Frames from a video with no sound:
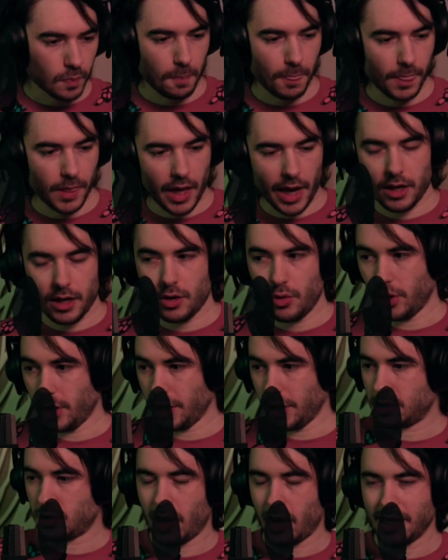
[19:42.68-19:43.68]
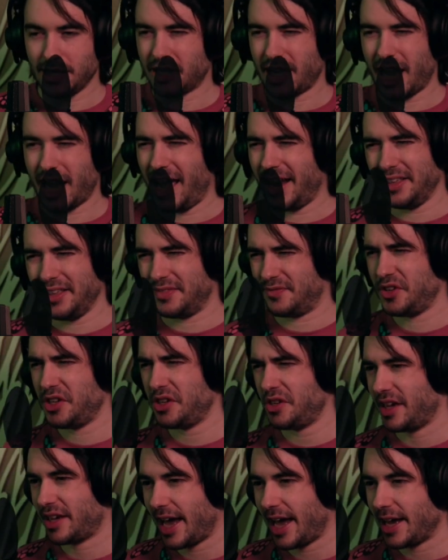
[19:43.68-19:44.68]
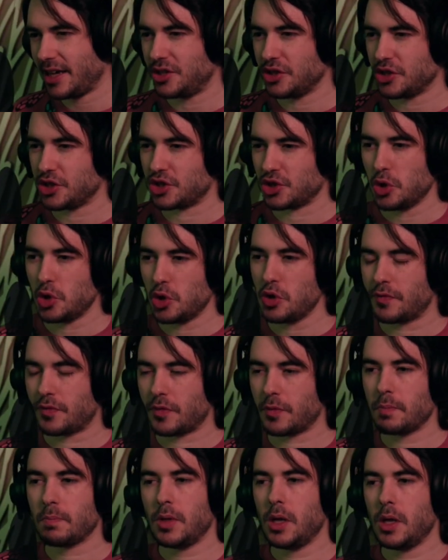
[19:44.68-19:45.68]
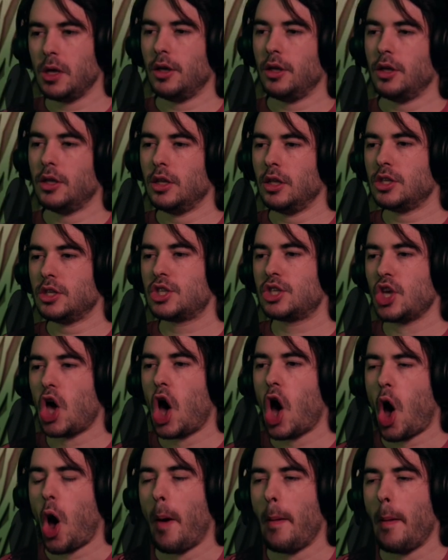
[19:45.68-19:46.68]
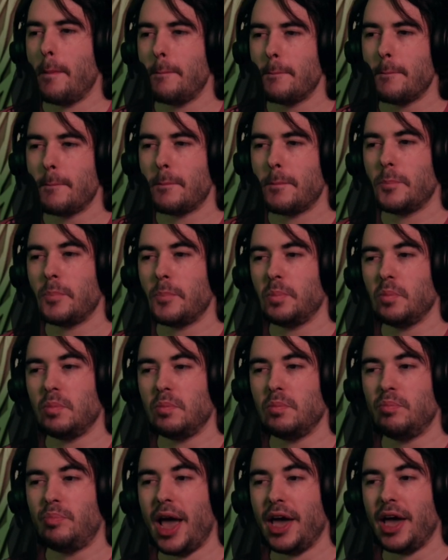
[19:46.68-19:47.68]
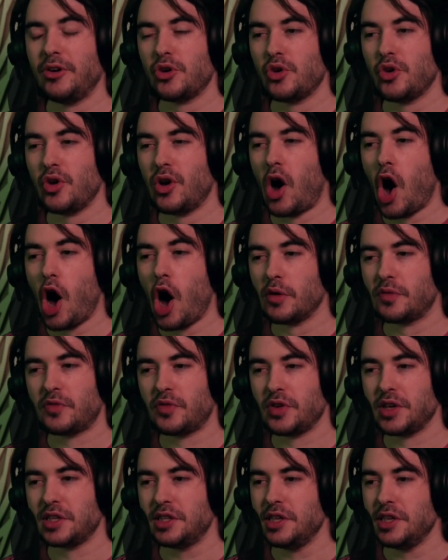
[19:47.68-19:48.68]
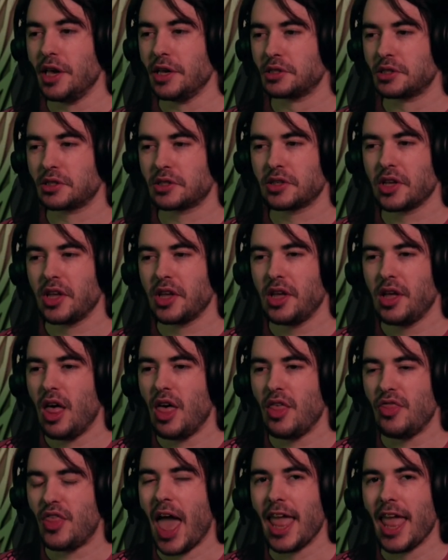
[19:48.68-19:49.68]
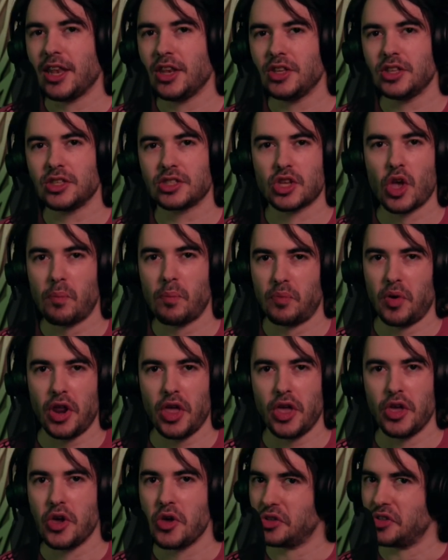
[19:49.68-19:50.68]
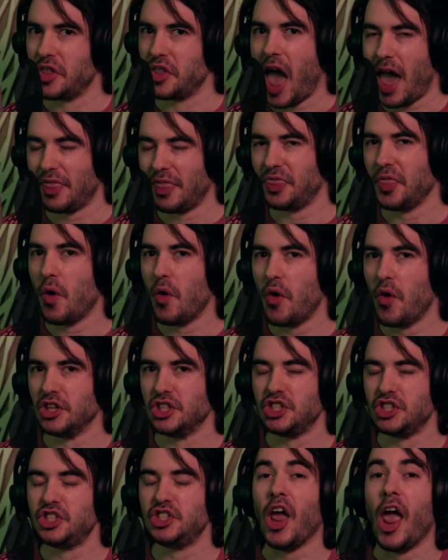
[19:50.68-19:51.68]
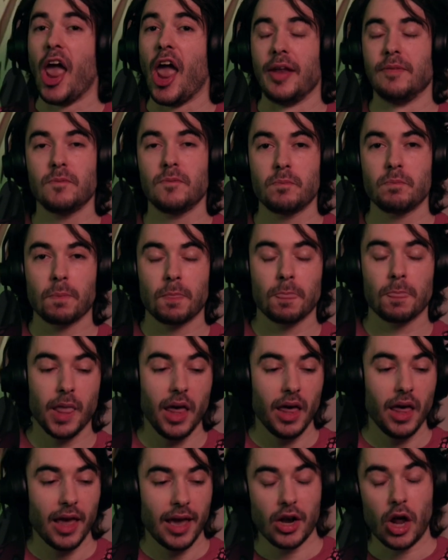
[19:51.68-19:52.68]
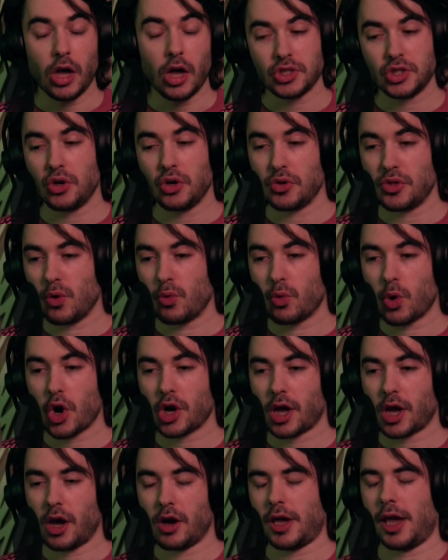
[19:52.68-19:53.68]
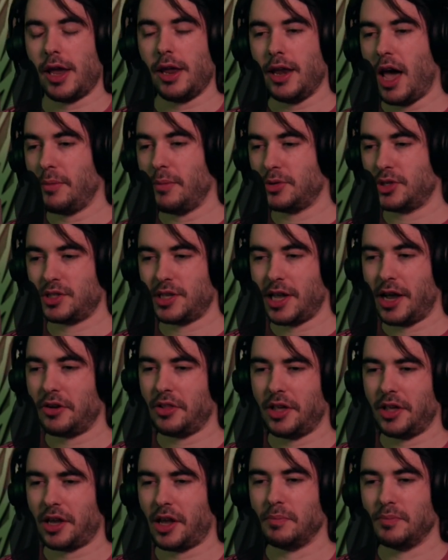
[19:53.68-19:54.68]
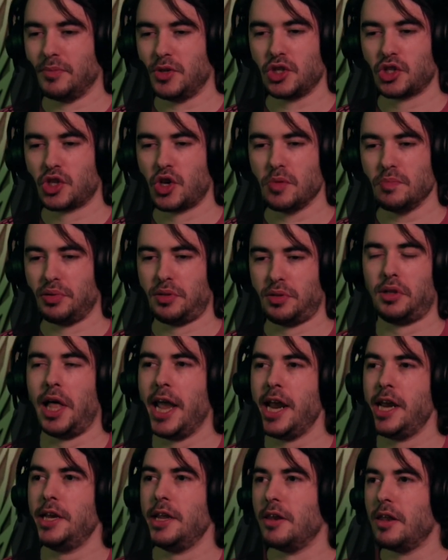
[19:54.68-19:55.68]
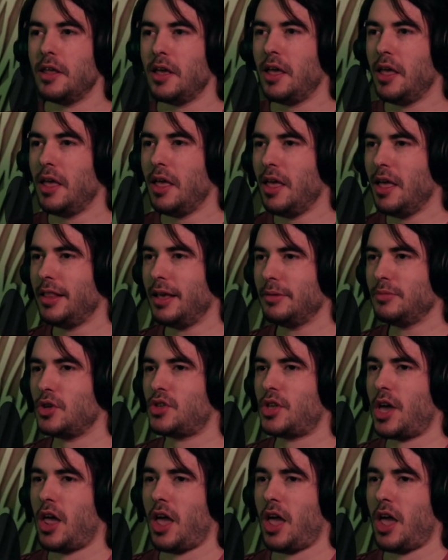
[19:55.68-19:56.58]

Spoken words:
Anyway, so I kind of feel like I deserve some better offedness than somebody who's not doing shit. And also the work, okay, now I'm sounding like I'm just complaining. I'm just